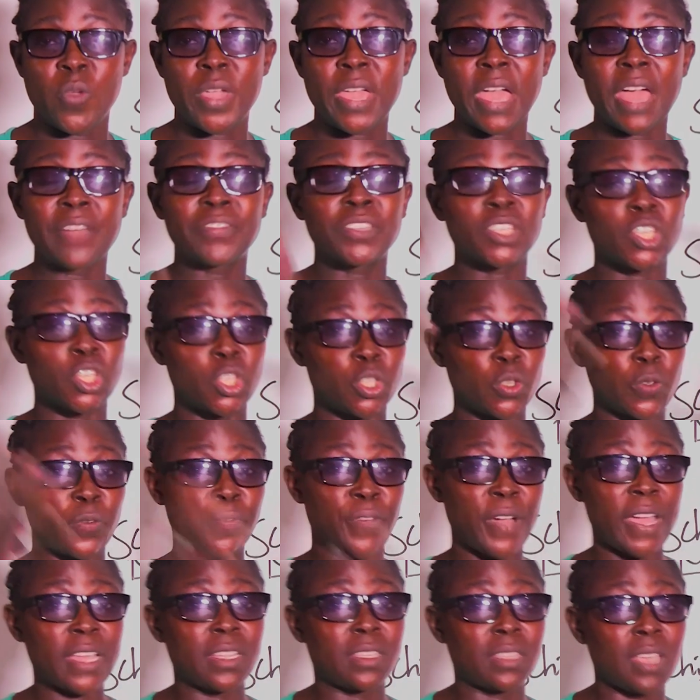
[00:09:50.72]
We have
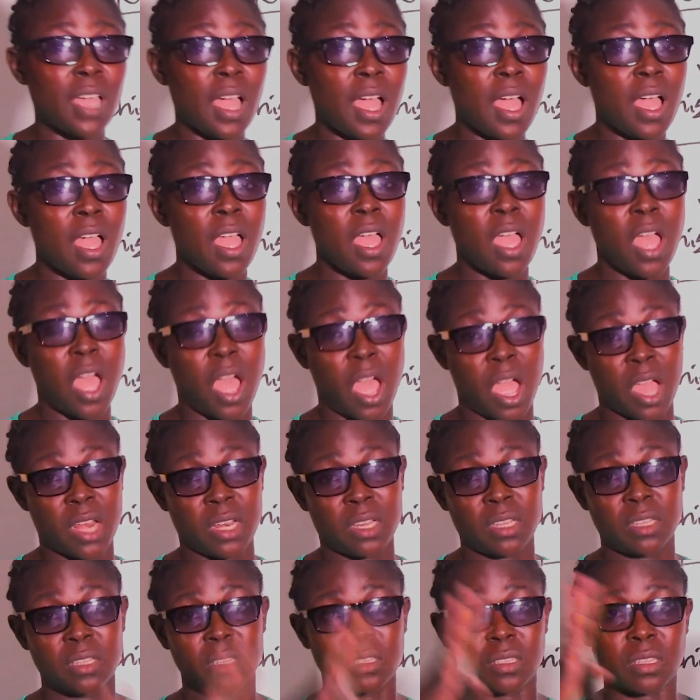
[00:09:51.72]
Schistophyta
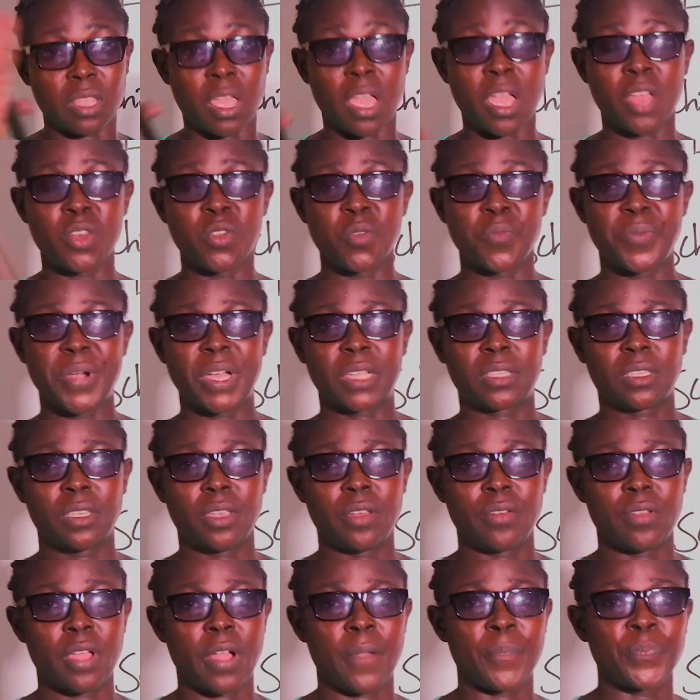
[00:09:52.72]
and
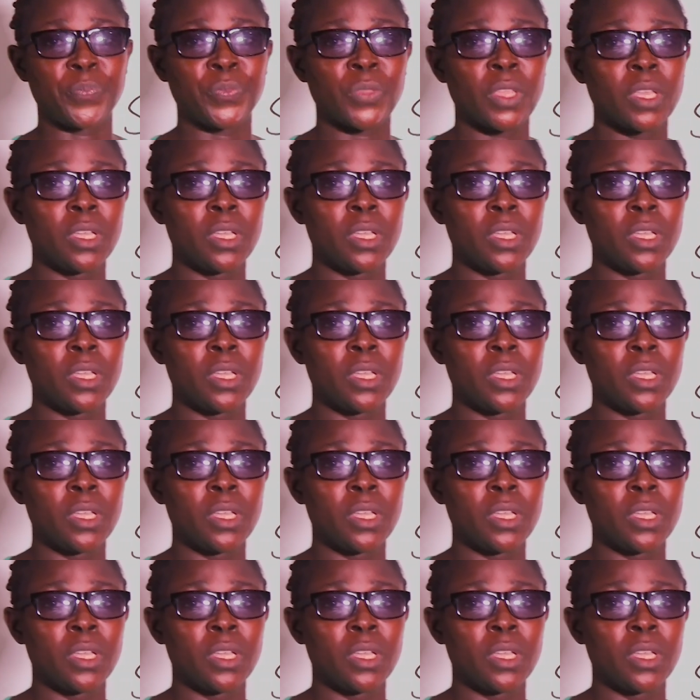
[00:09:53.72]
Cyanobacteria.